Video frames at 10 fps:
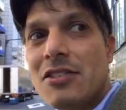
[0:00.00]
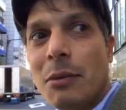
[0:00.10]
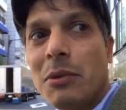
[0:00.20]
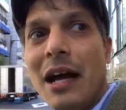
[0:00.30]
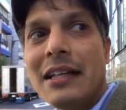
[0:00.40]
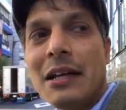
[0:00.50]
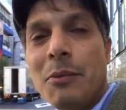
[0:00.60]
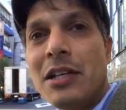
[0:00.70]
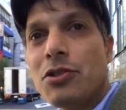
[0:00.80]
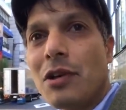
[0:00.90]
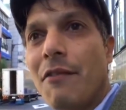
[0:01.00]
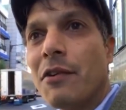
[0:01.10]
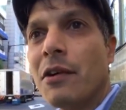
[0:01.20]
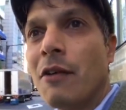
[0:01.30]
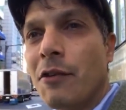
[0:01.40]
So I'm glad that we do have
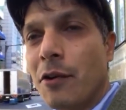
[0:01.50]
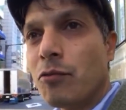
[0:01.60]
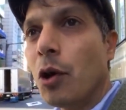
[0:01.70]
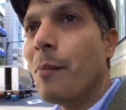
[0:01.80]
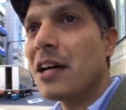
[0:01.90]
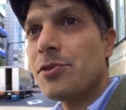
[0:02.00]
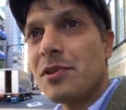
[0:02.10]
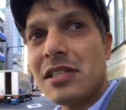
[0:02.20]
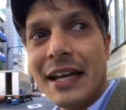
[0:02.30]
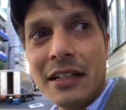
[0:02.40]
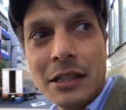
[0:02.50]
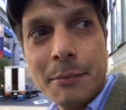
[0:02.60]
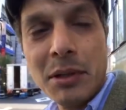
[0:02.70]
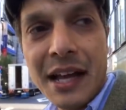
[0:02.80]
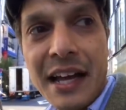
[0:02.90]
a, a, very robust
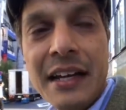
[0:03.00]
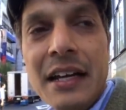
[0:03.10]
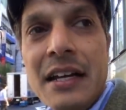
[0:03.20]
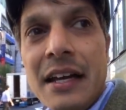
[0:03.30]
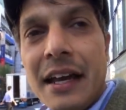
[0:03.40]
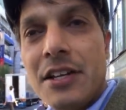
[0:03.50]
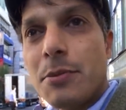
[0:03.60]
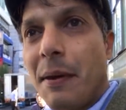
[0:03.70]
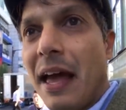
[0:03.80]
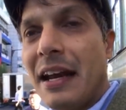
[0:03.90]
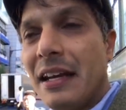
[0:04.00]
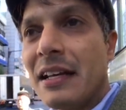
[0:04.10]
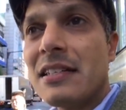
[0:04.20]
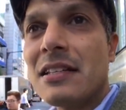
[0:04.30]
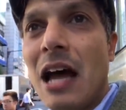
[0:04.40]
recycling plan in Japan,
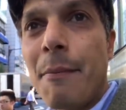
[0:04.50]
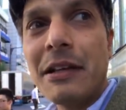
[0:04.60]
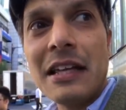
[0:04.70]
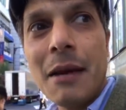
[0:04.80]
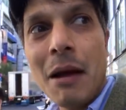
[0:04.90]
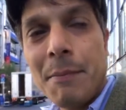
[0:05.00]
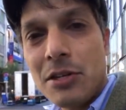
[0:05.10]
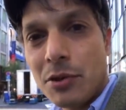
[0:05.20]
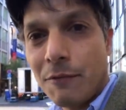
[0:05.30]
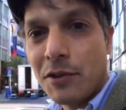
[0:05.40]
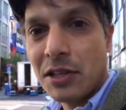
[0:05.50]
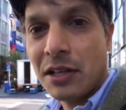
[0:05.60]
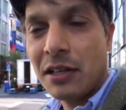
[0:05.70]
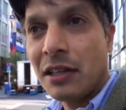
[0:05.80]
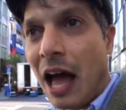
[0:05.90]
and it's a topic that I might be doing for
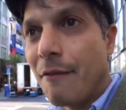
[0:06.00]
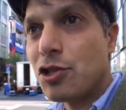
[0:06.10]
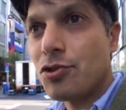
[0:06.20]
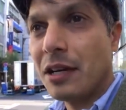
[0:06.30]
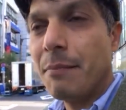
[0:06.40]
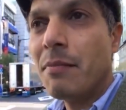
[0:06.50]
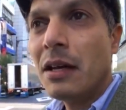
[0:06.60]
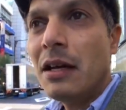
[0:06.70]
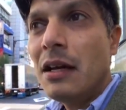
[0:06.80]
the live stream.